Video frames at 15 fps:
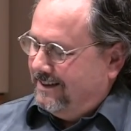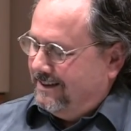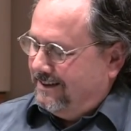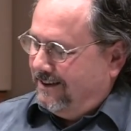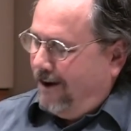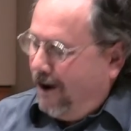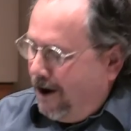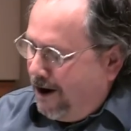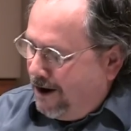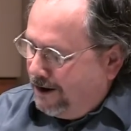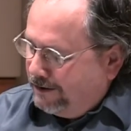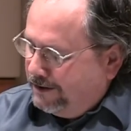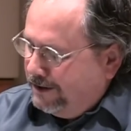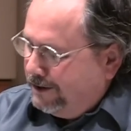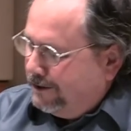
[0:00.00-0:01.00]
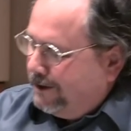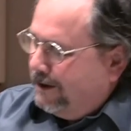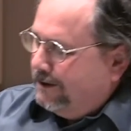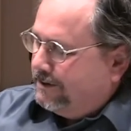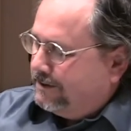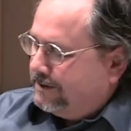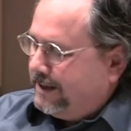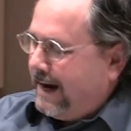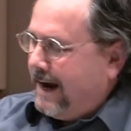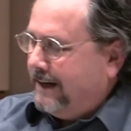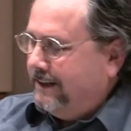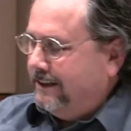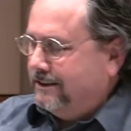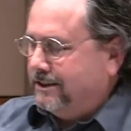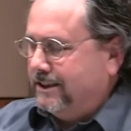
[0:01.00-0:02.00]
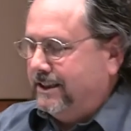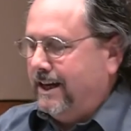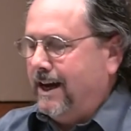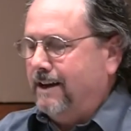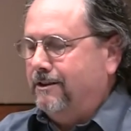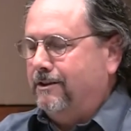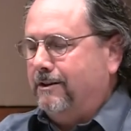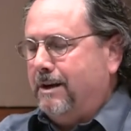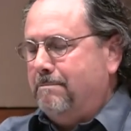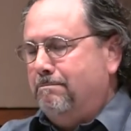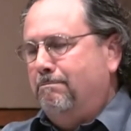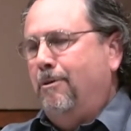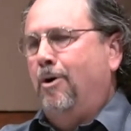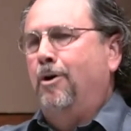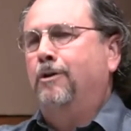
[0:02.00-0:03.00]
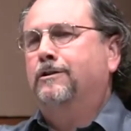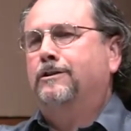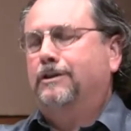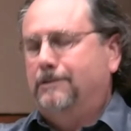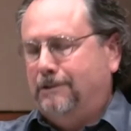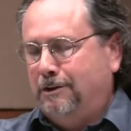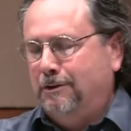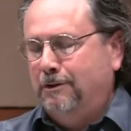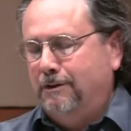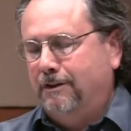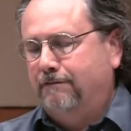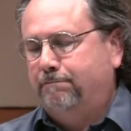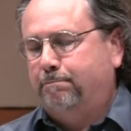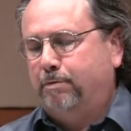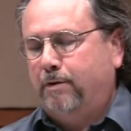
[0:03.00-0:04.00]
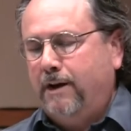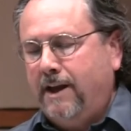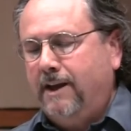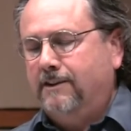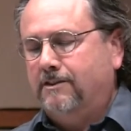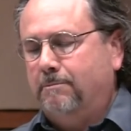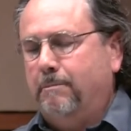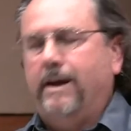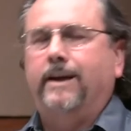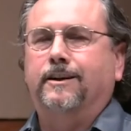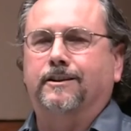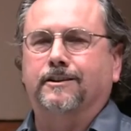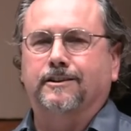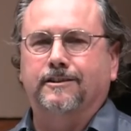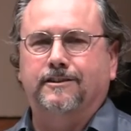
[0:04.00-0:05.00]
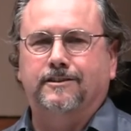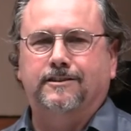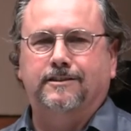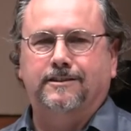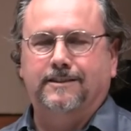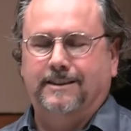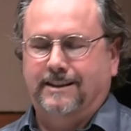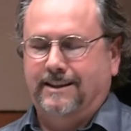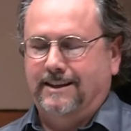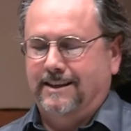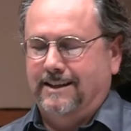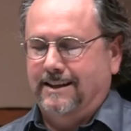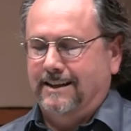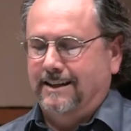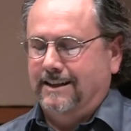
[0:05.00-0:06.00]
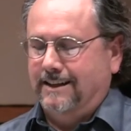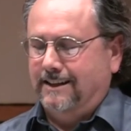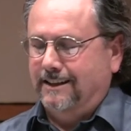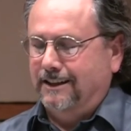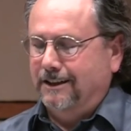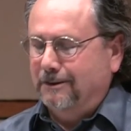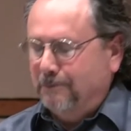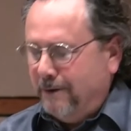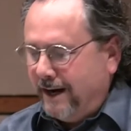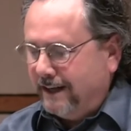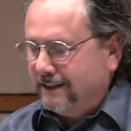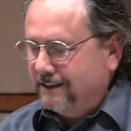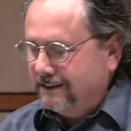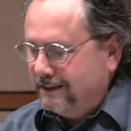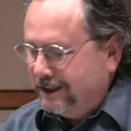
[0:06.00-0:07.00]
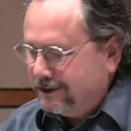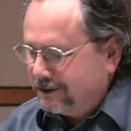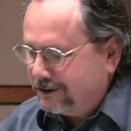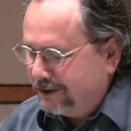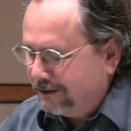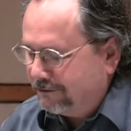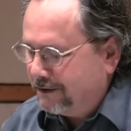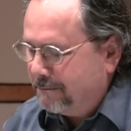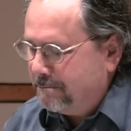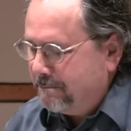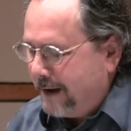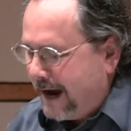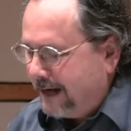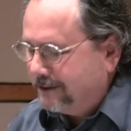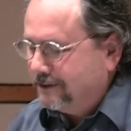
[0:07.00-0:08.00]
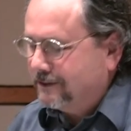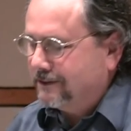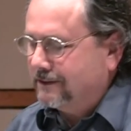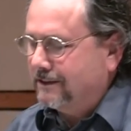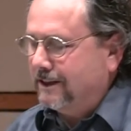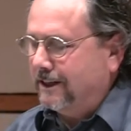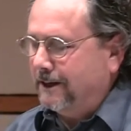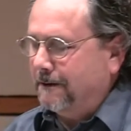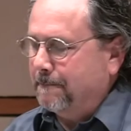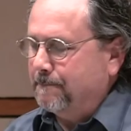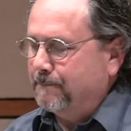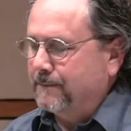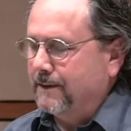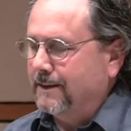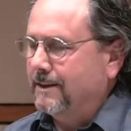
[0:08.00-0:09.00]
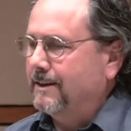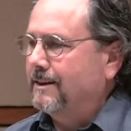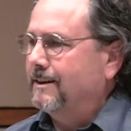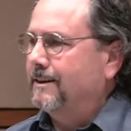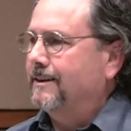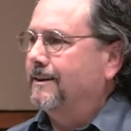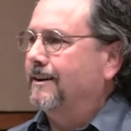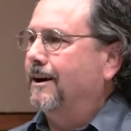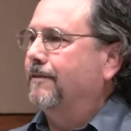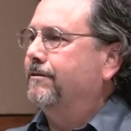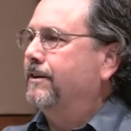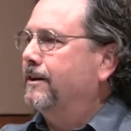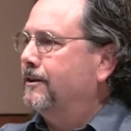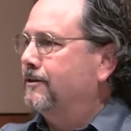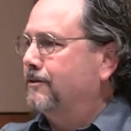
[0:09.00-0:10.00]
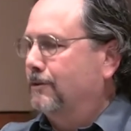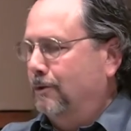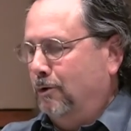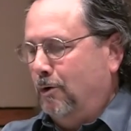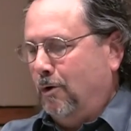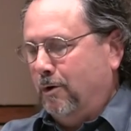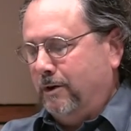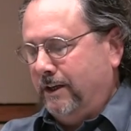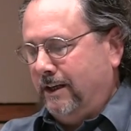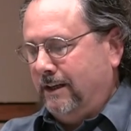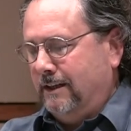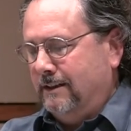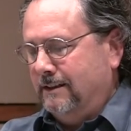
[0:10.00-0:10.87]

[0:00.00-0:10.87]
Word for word: All the earth standing together, a multitude of praise makers in recognition of the majesty of his glory